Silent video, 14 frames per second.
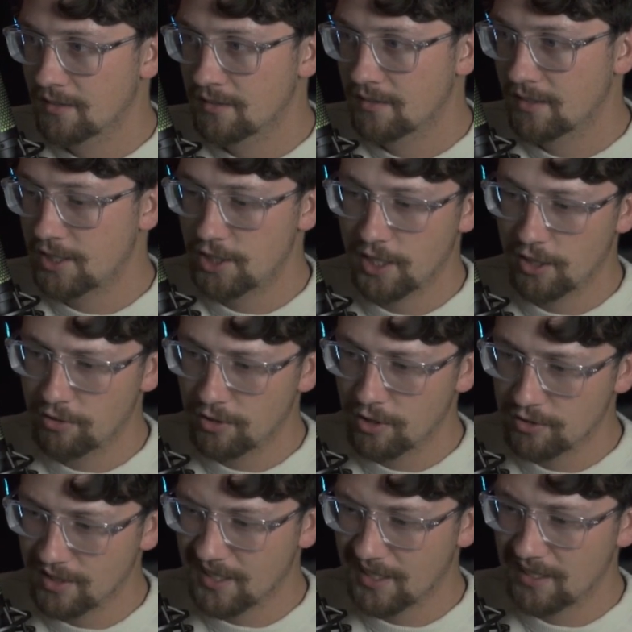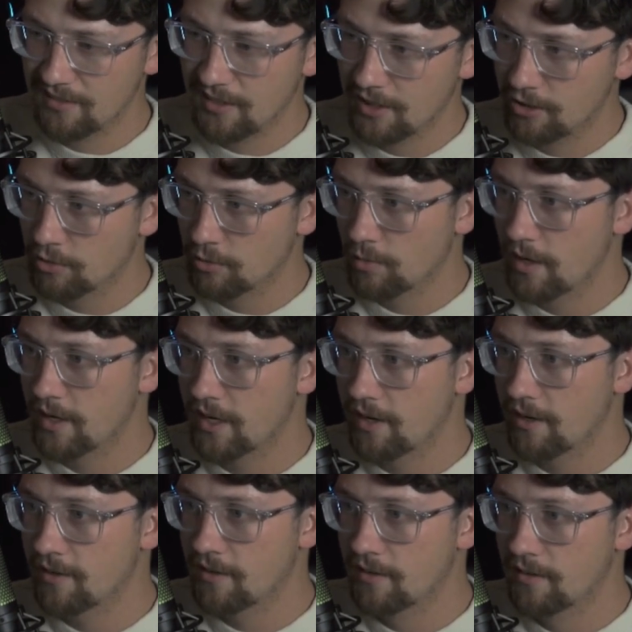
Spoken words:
And Sengun goes on a little run here.